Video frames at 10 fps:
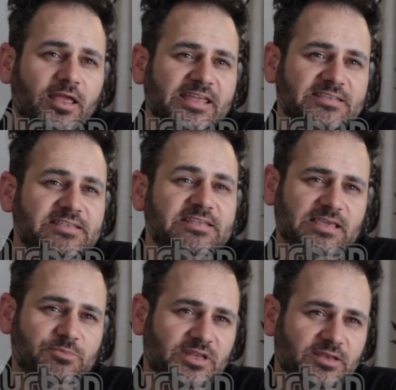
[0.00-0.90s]
it's
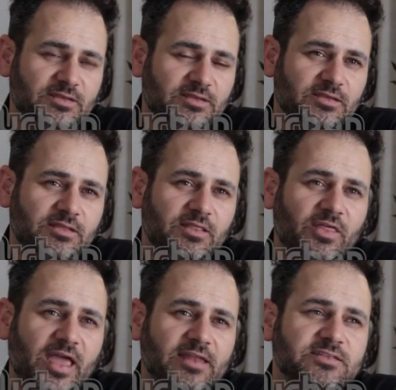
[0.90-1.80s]
deemed
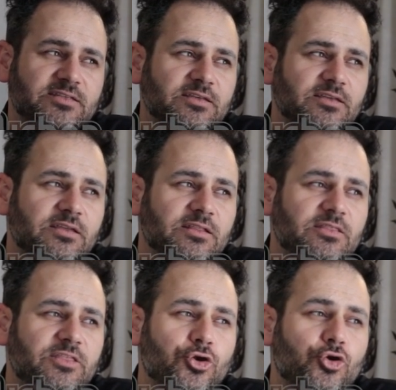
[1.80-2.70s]
that the